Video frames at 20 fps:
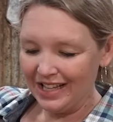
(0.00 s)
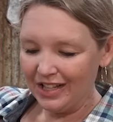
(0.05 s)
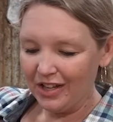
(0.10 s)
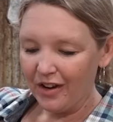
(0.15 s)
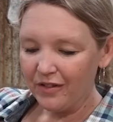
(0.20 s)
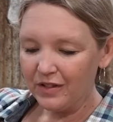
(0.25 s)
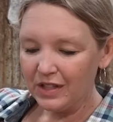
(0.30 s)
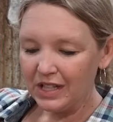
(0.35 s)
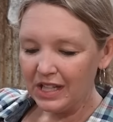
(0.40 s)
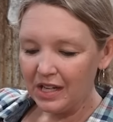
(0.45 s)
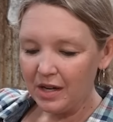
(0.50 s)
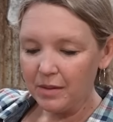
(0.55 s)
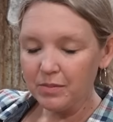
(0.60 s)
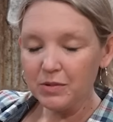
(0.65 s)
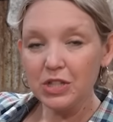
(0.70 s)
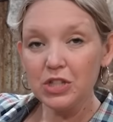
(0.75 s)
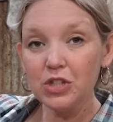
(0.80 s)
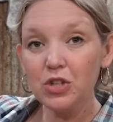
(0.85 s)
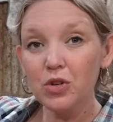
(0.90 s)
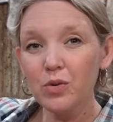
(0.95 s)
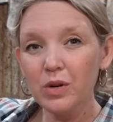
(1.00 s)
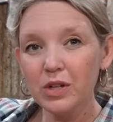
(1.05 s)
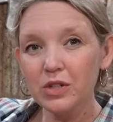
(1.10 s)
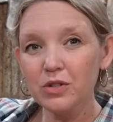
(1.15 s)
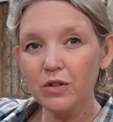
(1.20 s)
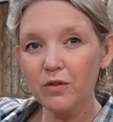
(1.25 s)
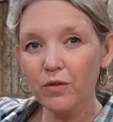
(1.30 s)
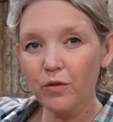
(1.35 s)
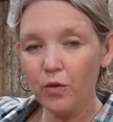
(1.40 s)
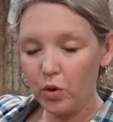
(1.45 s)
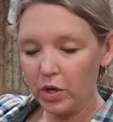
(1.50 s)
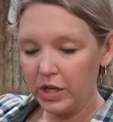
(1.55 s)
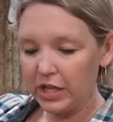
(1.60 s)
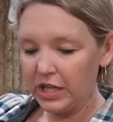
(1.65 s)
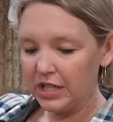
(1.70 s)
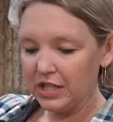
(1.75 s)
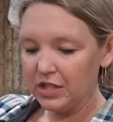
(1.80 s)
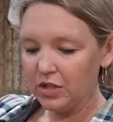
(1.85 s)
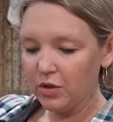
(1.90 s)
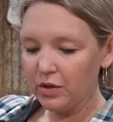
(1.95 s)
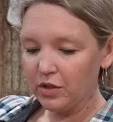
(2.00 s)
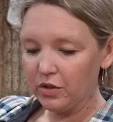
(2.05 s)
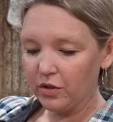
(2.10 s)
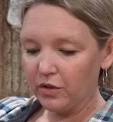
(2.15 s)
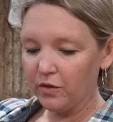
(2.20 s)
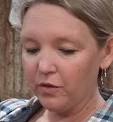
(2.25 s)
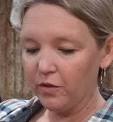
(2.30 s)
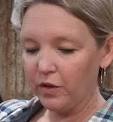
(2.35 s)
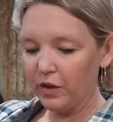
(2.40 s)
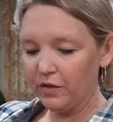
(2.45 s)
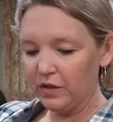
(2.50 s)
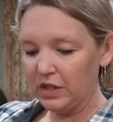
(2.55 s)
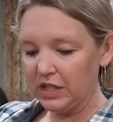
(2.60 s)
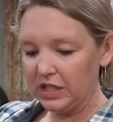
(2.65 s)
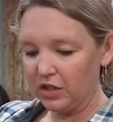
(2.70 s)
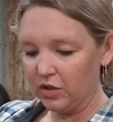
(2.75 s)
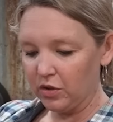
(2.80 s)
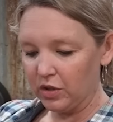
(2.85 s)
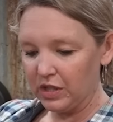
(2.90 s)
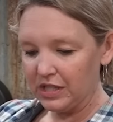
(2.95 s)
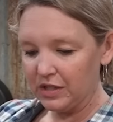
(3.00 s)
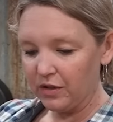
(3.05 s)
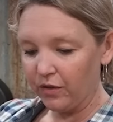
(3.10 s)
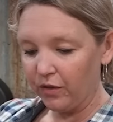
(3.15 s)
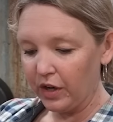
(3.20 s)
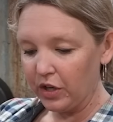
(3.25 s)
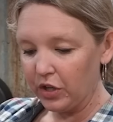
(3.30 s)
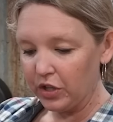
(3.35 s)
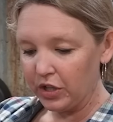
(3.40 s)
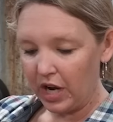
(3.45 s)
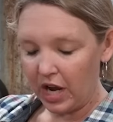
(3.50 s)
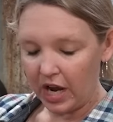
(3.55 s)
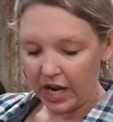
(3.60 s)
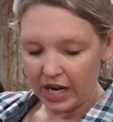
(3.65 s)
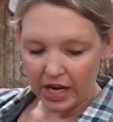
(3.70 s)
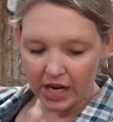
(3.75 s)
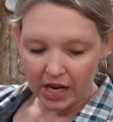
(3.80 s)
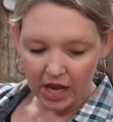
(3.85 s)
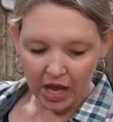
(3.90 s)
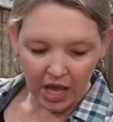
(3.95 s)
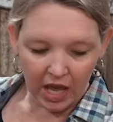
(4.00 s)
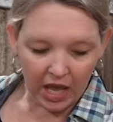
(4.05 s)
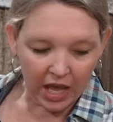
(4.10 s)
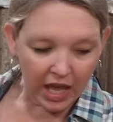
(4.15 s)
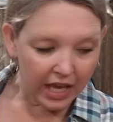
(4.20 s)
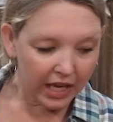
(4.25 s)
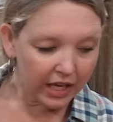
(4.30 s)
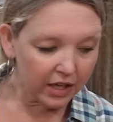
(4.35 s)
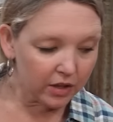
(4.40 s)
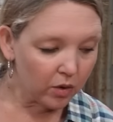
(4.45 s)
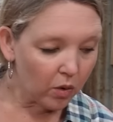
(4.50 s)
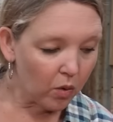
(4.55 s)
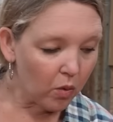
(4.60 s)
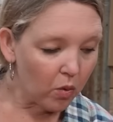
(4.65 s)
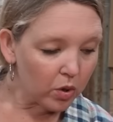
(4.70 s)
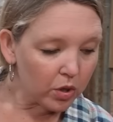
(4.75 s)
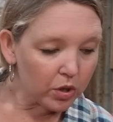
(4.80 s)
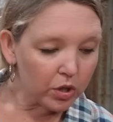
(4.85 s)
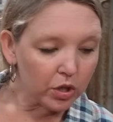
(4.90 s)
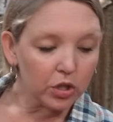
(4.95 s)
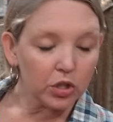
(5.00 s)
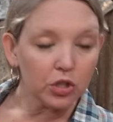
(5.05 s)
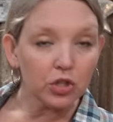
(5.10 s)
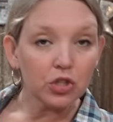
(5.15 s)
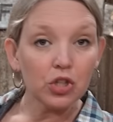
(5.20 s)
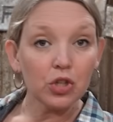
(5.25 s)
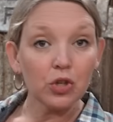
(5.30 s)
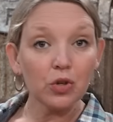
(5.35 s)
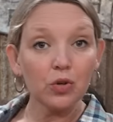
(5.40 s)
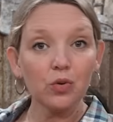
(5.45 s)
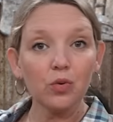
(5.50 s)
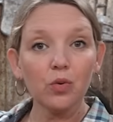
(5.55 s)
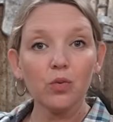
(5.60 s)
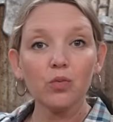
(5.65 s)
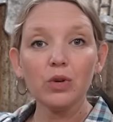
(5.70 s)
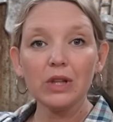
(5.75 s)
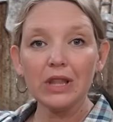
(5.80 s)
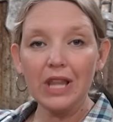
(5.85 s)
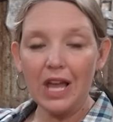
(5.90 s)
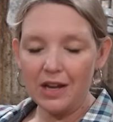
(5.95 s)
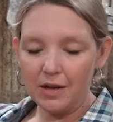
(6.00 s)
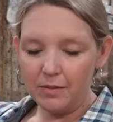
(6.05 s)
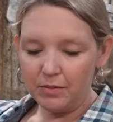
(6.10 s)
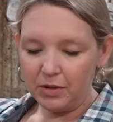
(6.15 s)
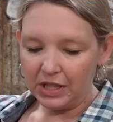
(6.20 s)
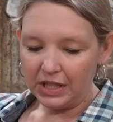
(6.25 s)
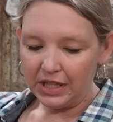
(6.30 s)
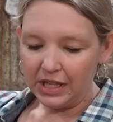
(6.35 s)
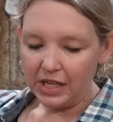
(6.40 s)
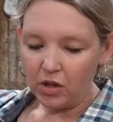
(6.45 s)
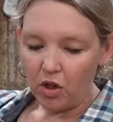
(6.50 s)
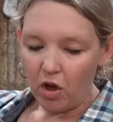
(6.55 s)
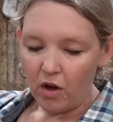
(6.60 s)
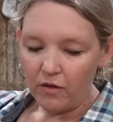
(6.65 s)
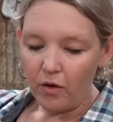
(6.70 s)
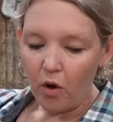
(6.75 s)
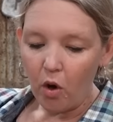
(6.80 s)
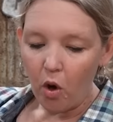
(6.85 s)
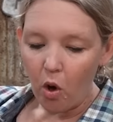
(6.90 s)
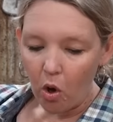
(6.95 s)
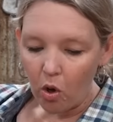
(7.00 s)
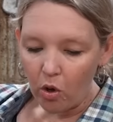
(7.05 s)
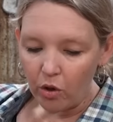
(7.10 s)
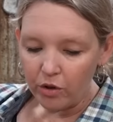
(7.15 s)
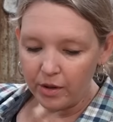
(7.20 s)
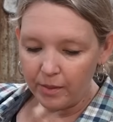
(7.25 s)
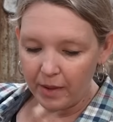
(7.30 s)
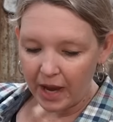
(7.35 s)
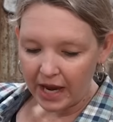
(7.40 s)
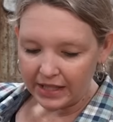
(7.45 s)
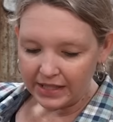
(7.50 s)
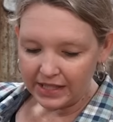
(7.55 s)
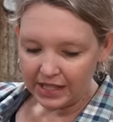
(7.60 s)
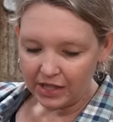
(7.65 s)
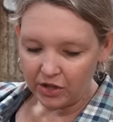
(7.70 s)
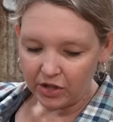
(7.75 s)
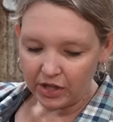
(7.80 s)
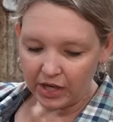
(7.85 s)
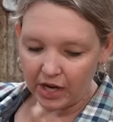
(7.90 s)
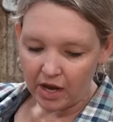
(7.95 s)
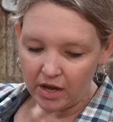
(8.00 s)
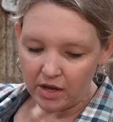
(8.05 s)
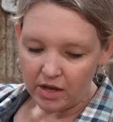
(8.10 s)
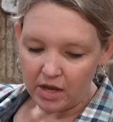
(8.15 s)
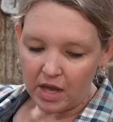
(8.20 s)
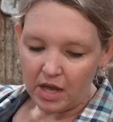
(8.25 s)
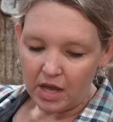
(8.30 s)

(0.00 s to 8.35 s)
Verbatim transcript: You have to get up to 240 to 250 degrees Fahrenheit in order to reliably kill off all the bacteria